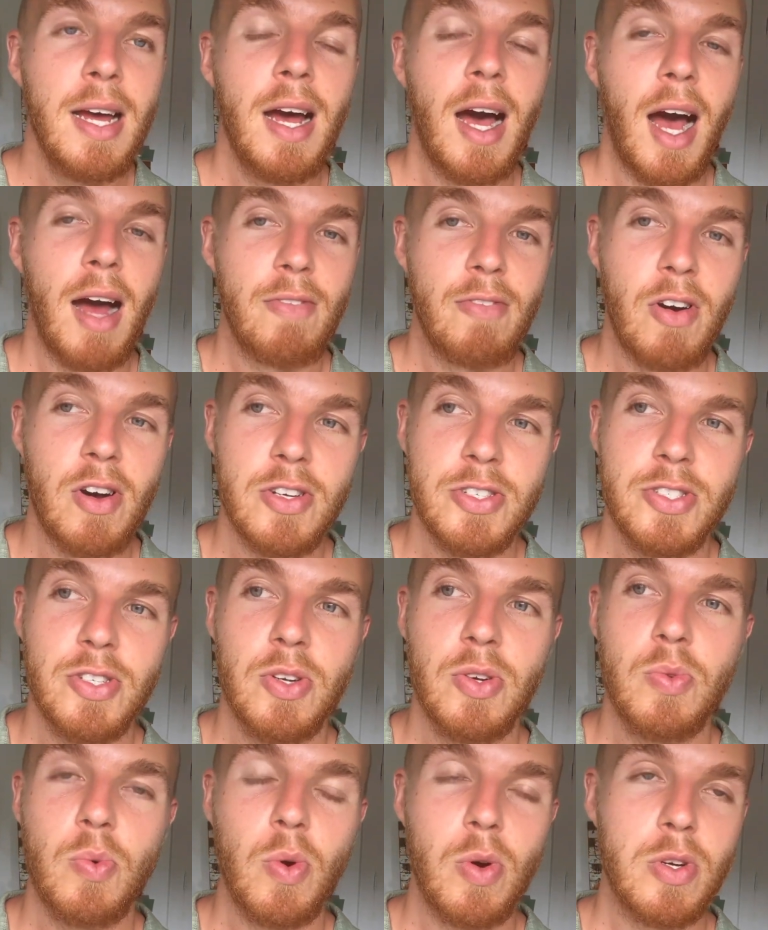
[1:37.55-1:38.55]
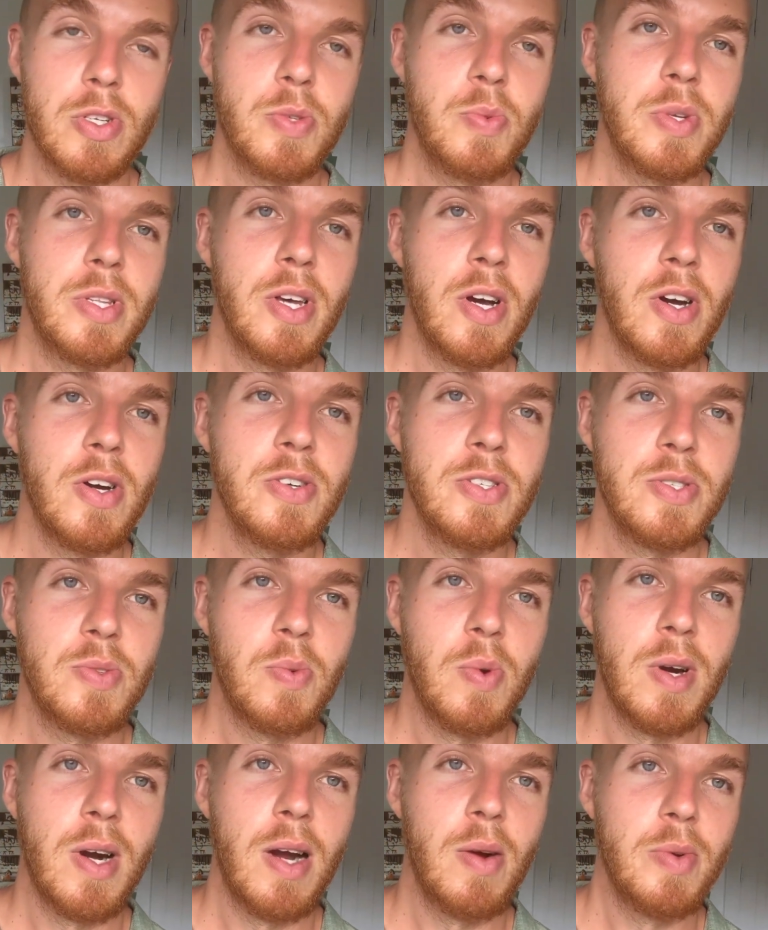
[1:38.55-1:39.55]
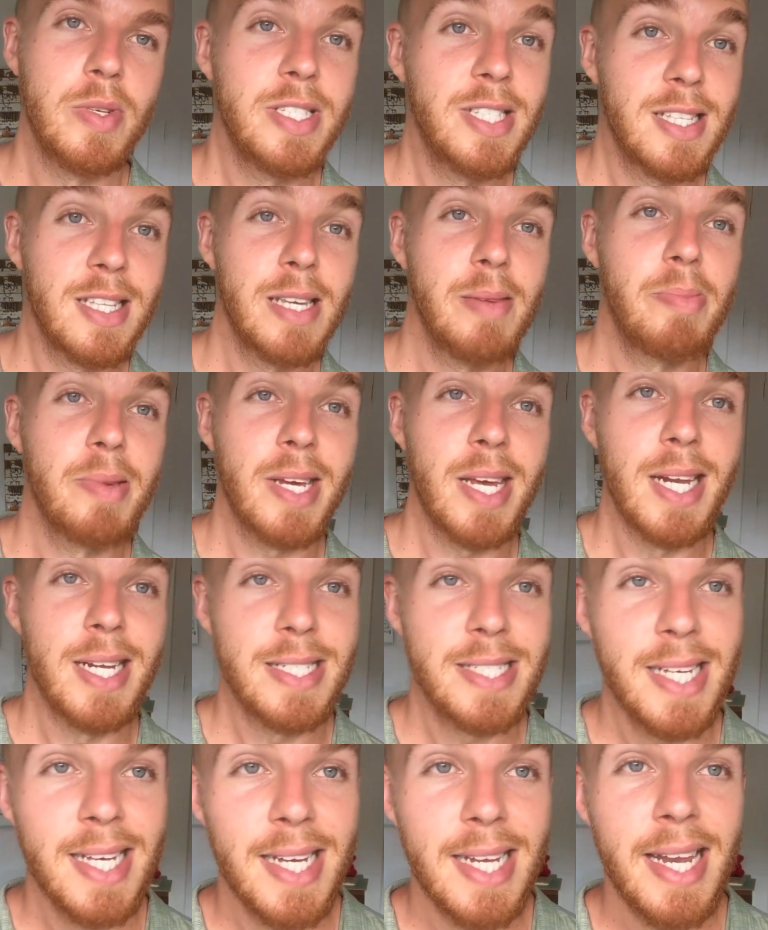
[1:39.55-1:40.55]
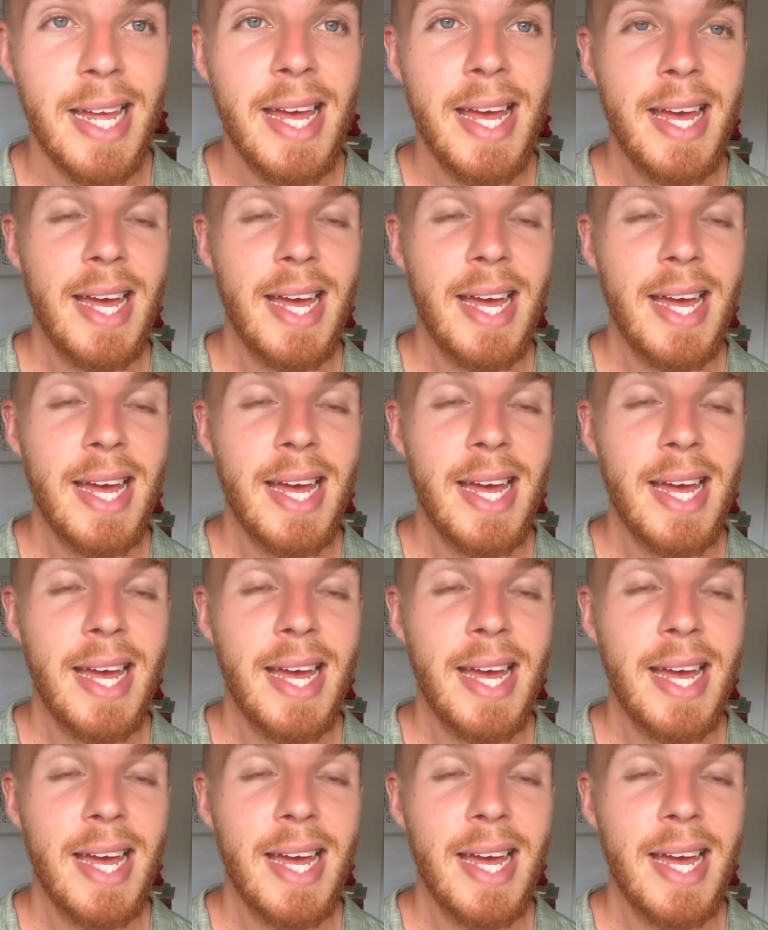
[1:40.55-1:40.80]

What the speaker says: I've also worked with hosts where I was sleeping in a tent